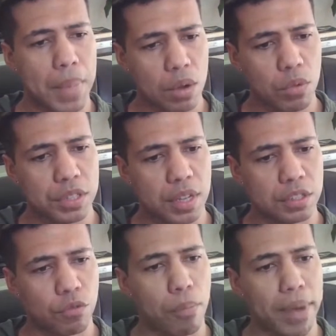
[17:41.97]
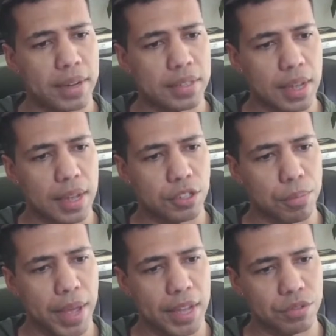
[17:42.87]
Men, we tend to romanticize
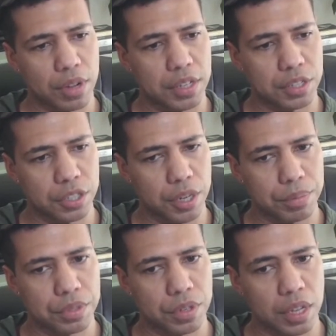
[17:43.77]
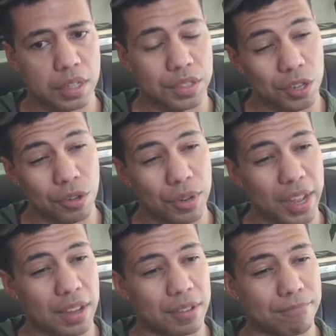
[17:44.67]
our past relationships until
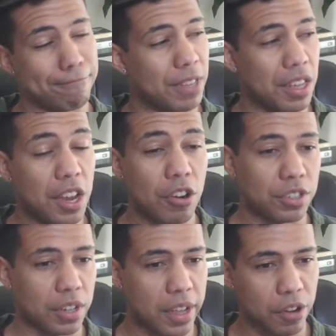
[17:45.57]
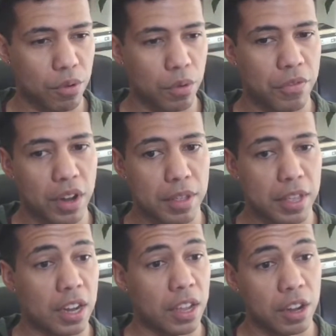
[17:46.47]
like years later, where we
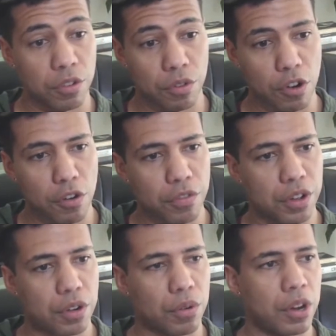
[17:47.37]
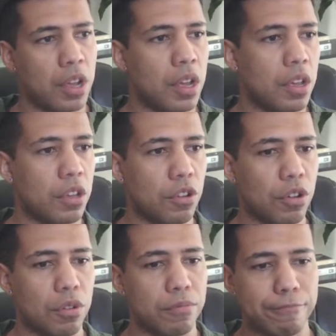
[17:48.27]
finally get a new girlfriend, or you
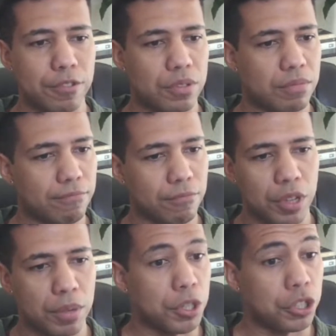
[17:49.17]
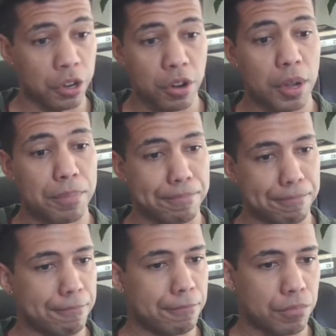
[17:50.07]
know, we mature up